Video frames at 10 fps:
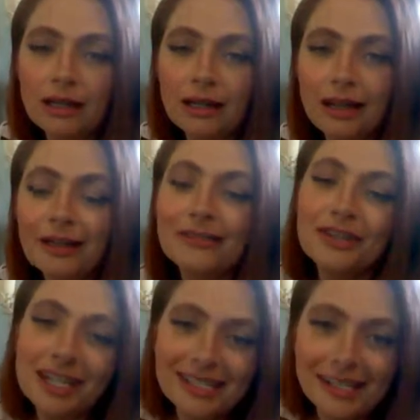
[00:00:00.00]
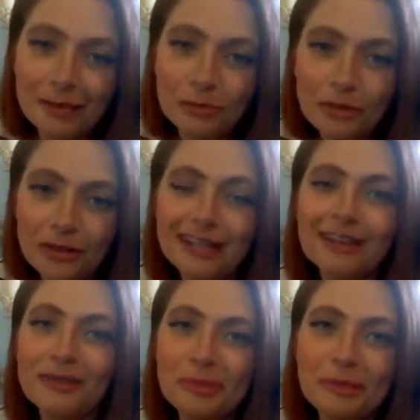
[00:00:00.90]
I'll give you an example. I
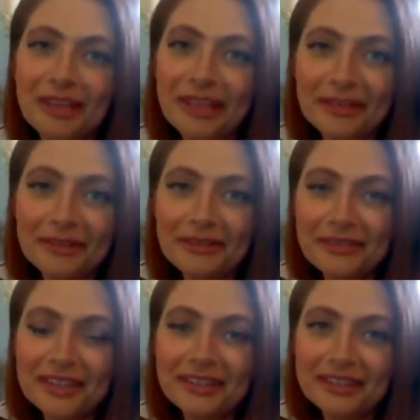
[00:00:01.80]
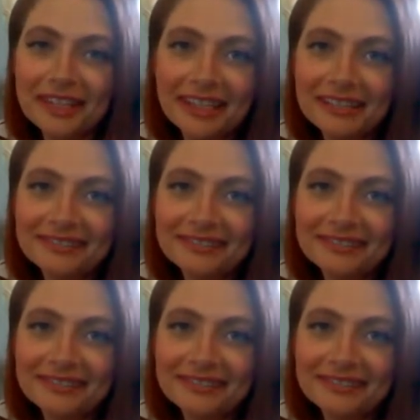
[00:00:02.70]
know people hate whenever like